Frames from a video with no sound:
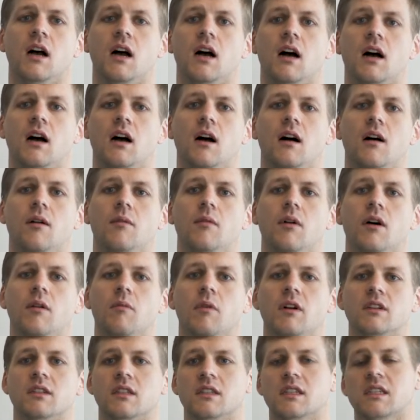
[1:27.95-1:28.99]
a
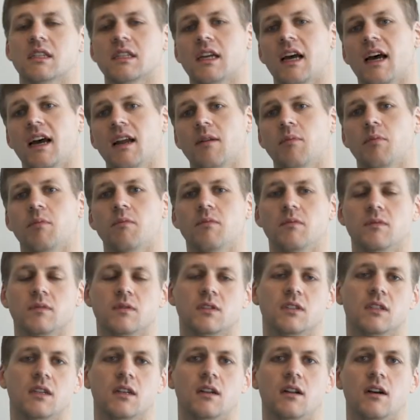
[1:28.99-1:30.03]
bunch of side
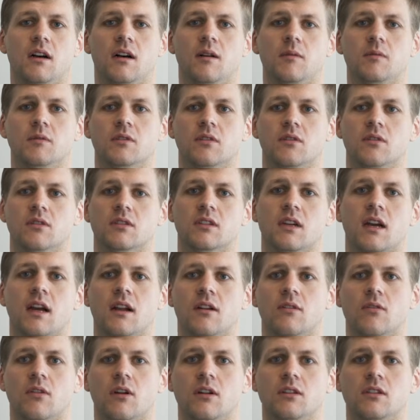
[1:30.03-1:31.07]
sit-ups or
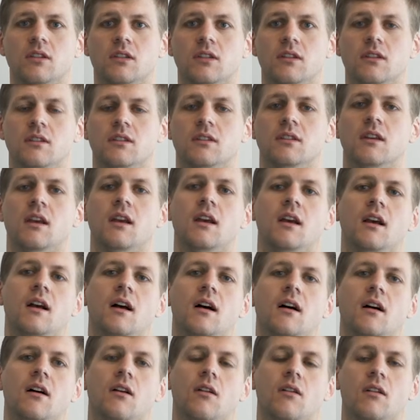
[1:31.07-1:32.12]
side crunches,
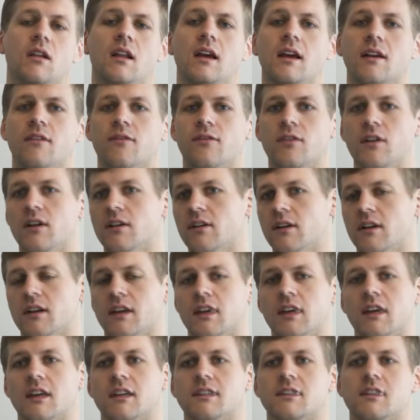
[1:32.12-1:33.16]
or leg flutter
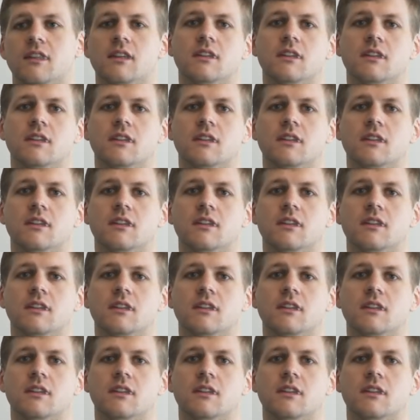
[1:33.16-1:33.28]
kicks.